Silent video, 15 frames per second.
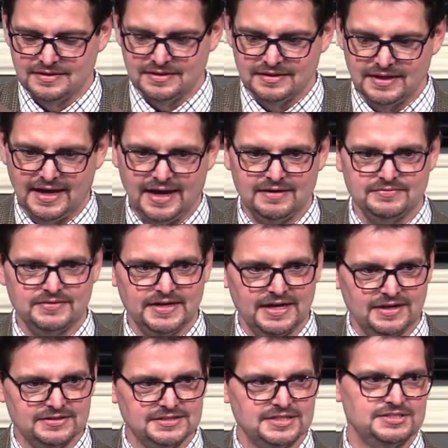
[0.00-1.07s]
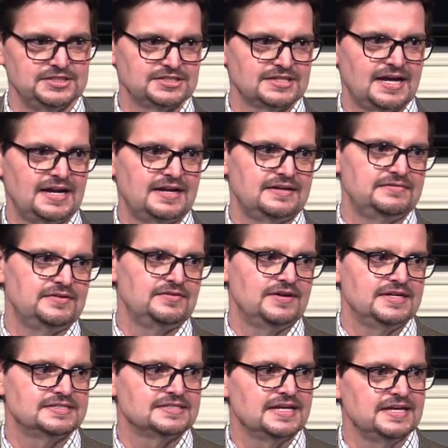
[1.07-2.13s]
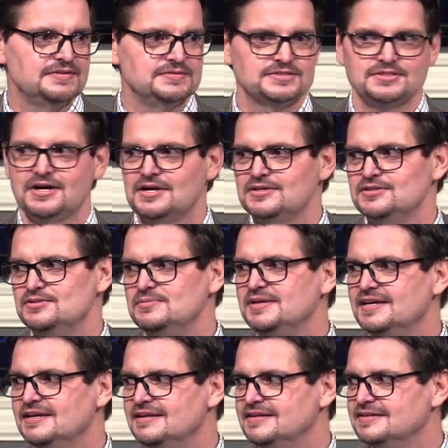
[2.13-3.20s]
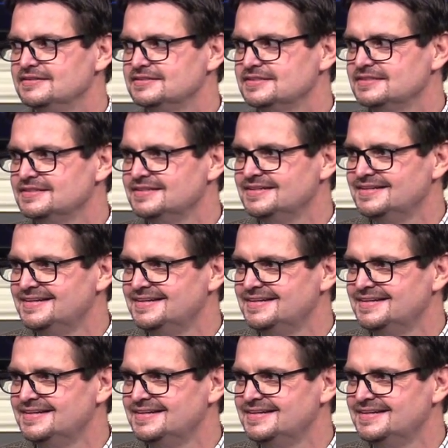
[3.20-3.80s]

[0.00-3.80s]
the halfway house I just got out of in Rice Lake was called New Beginnings.